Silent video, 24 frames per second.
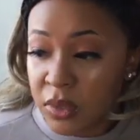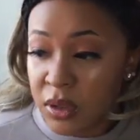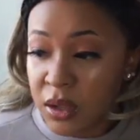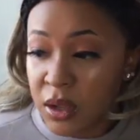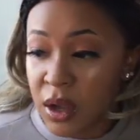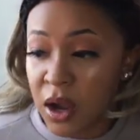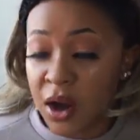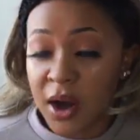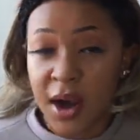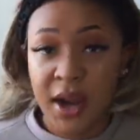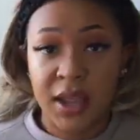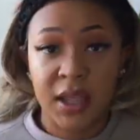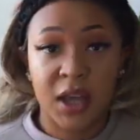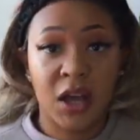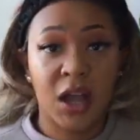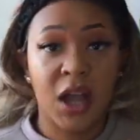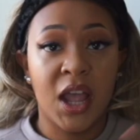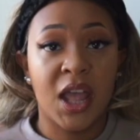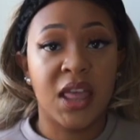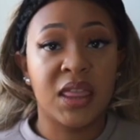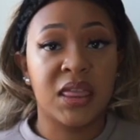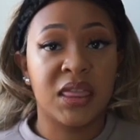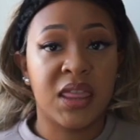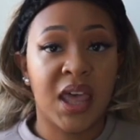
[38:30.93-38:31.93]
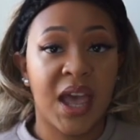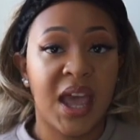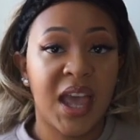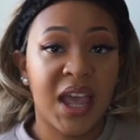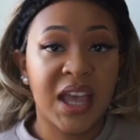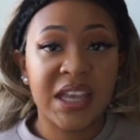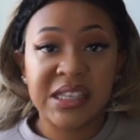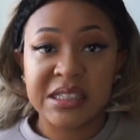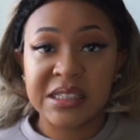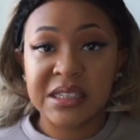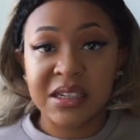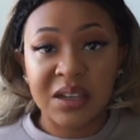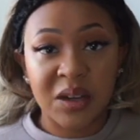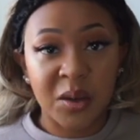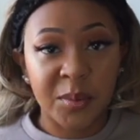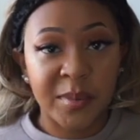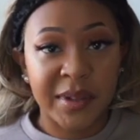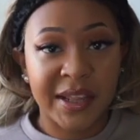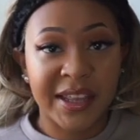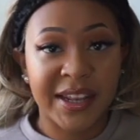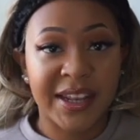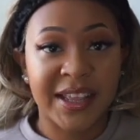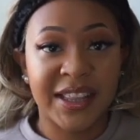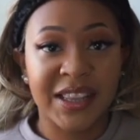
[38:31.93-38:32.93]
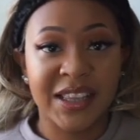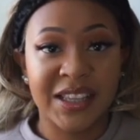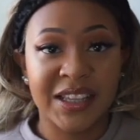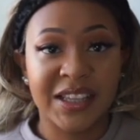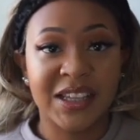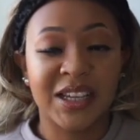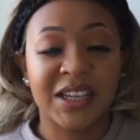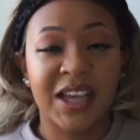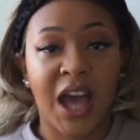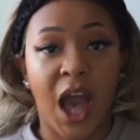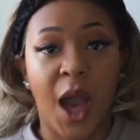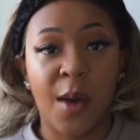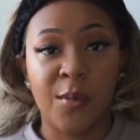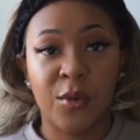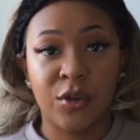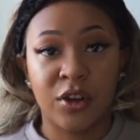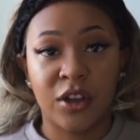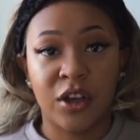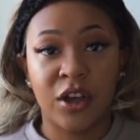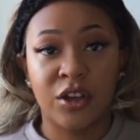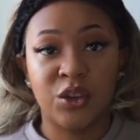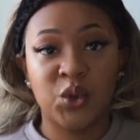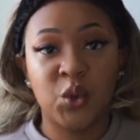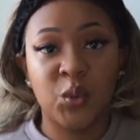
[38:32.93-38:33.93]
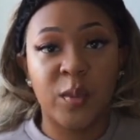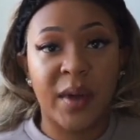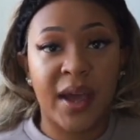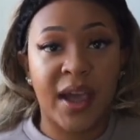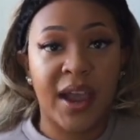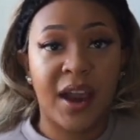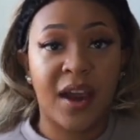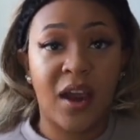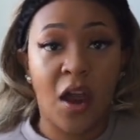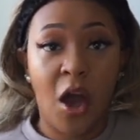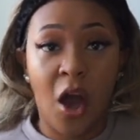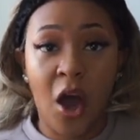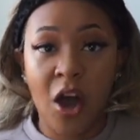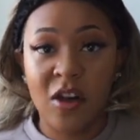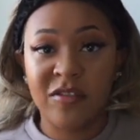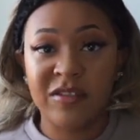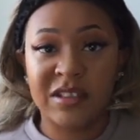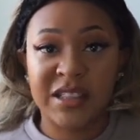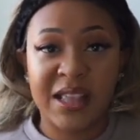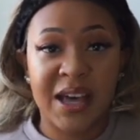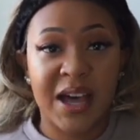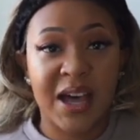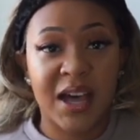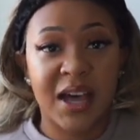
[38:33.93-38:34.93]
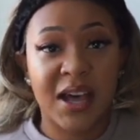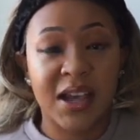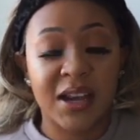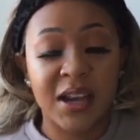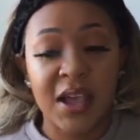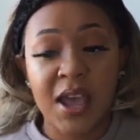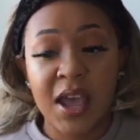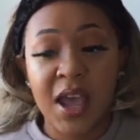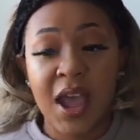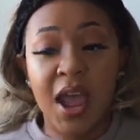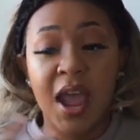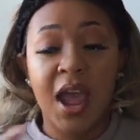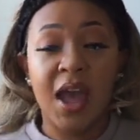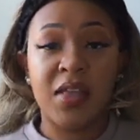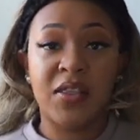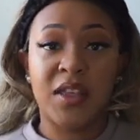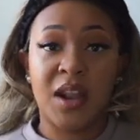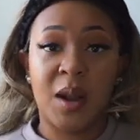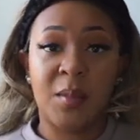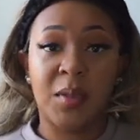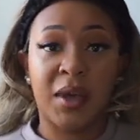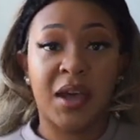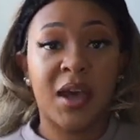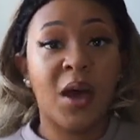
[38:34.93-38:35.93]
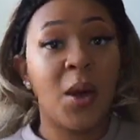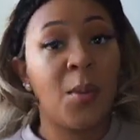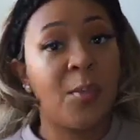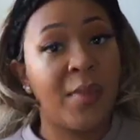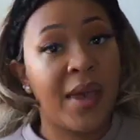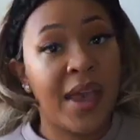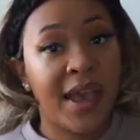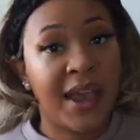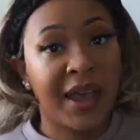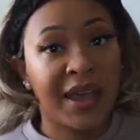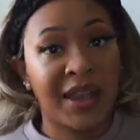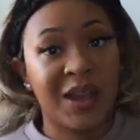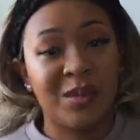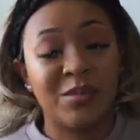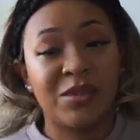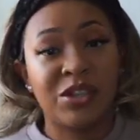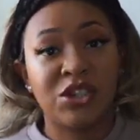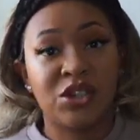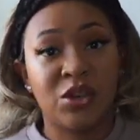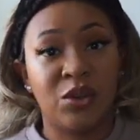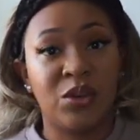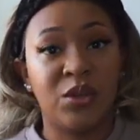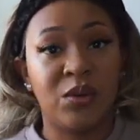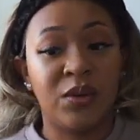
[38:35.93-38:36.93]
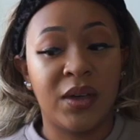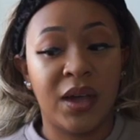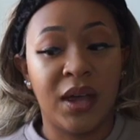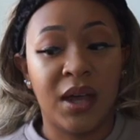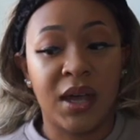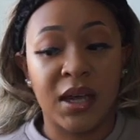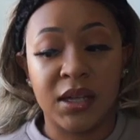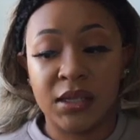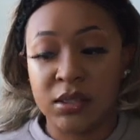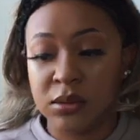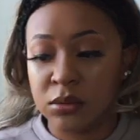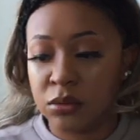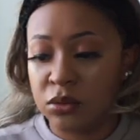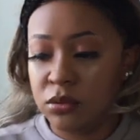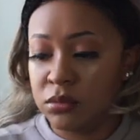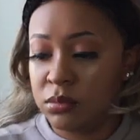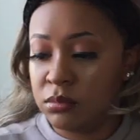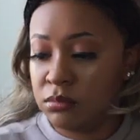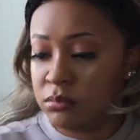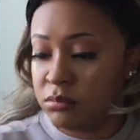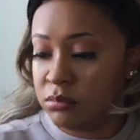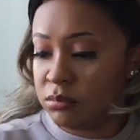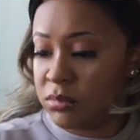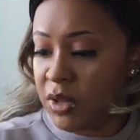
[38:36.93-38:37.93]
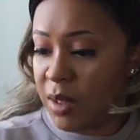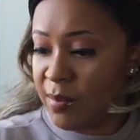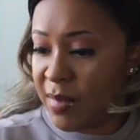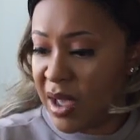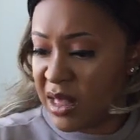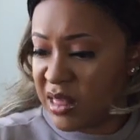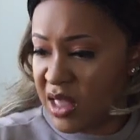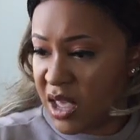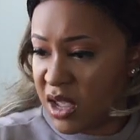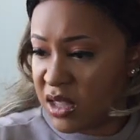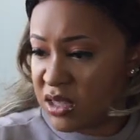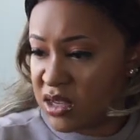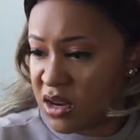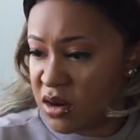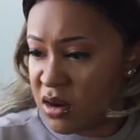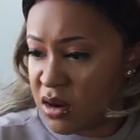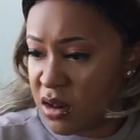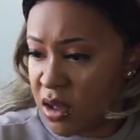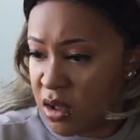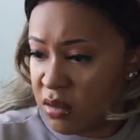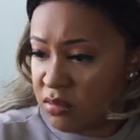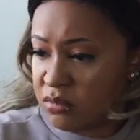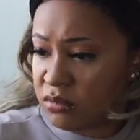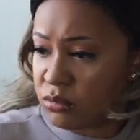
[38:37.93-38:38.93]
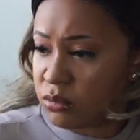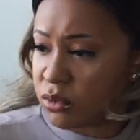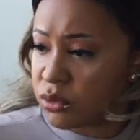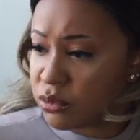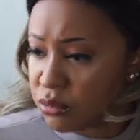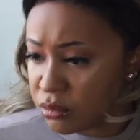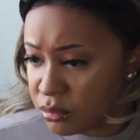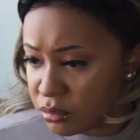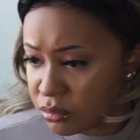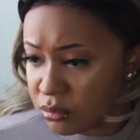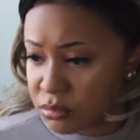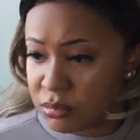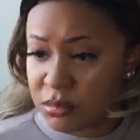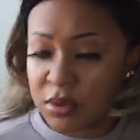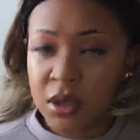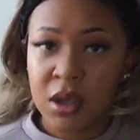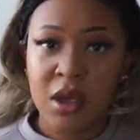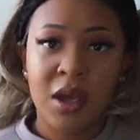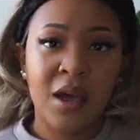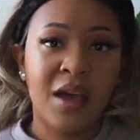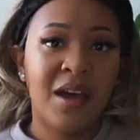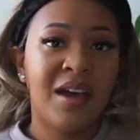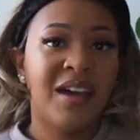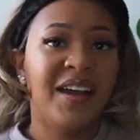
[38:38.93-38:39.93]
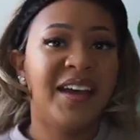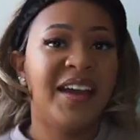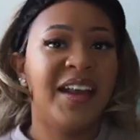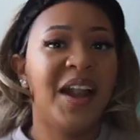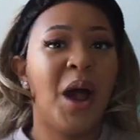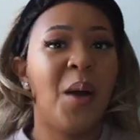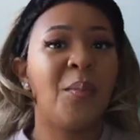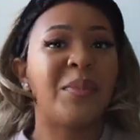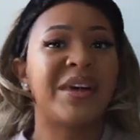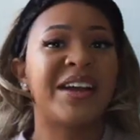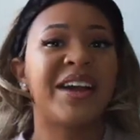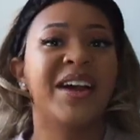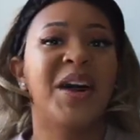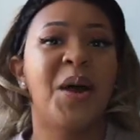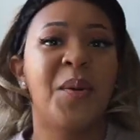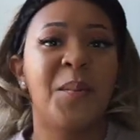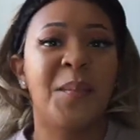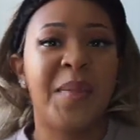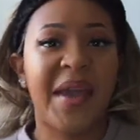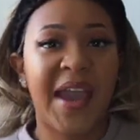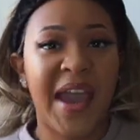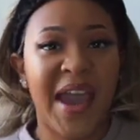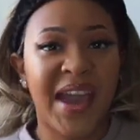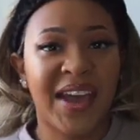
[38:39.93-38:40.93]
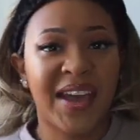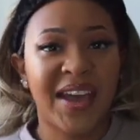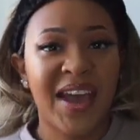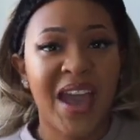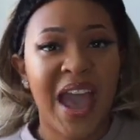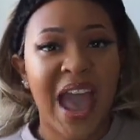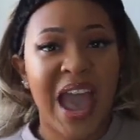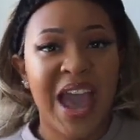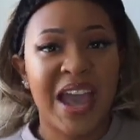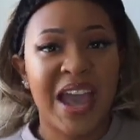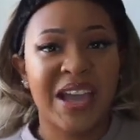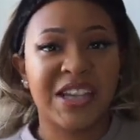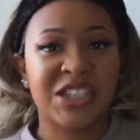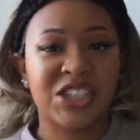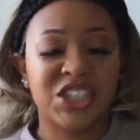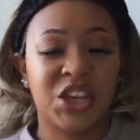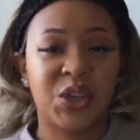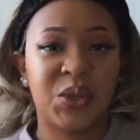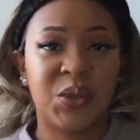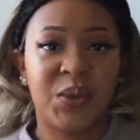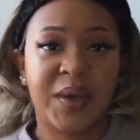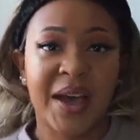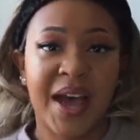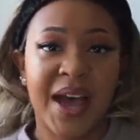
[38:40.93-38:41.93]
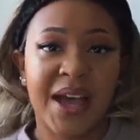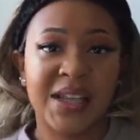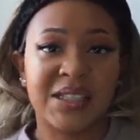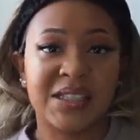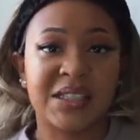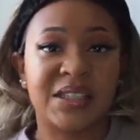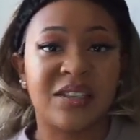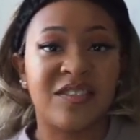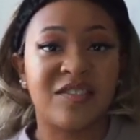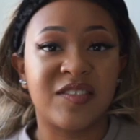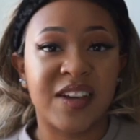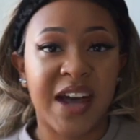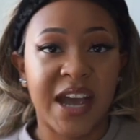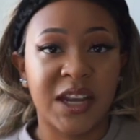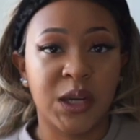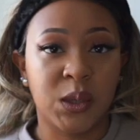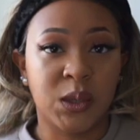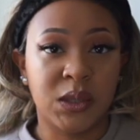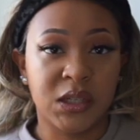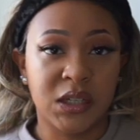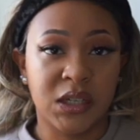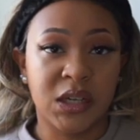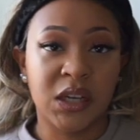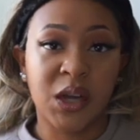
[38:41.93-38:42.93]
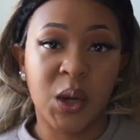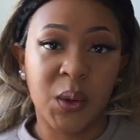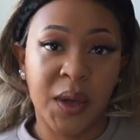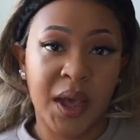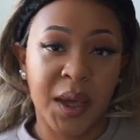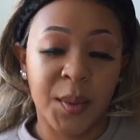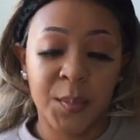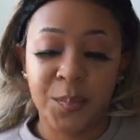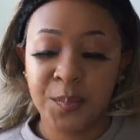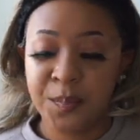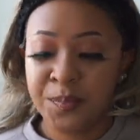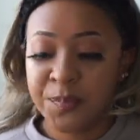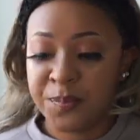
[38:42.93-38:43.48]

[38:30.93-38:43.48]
Alright, y'all, and that is the completed look. I want to go do my hair offline, and then I'm going to come back and I'm going to show you guys. Ooh, not my light turning off, bro. I'm going to come back and show you guys the final look, okay?